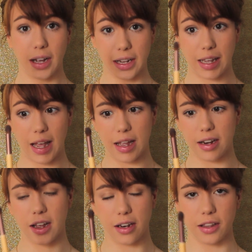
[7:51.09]

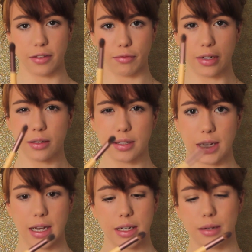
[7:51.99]
again, another real
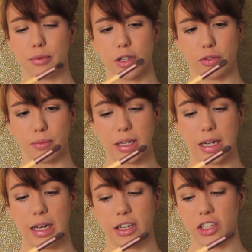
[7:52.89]
standout brush from the
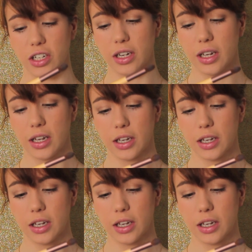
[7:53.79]
collection.